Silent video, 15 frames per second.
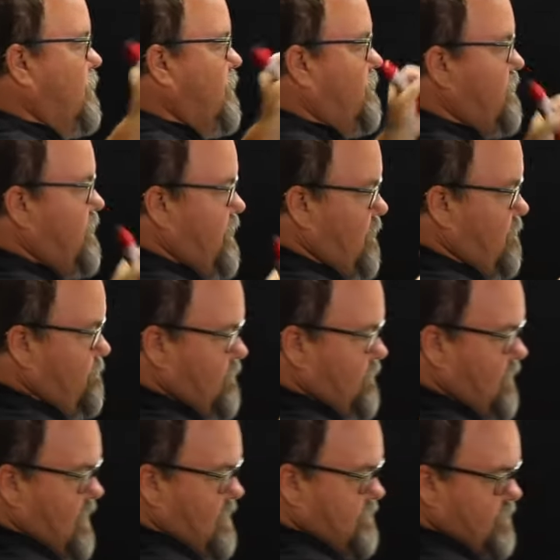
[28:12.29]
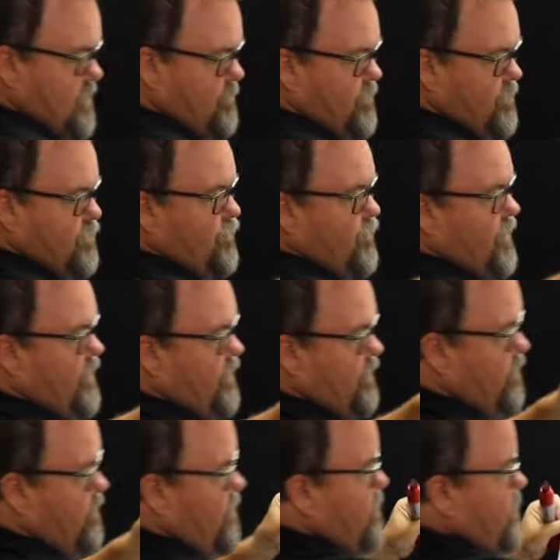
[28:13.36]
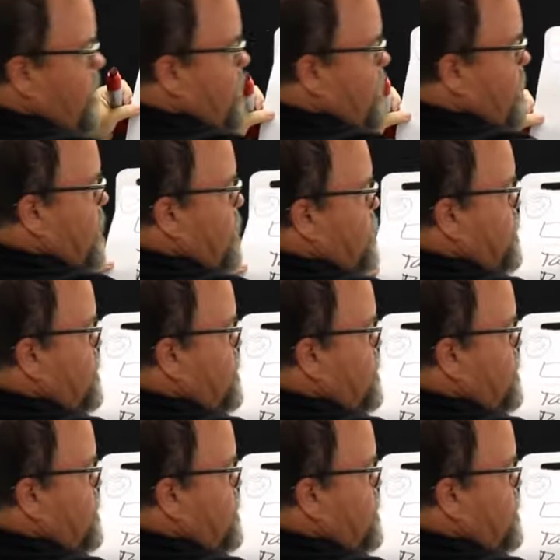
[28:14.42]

And then the last thing I'm going to do here is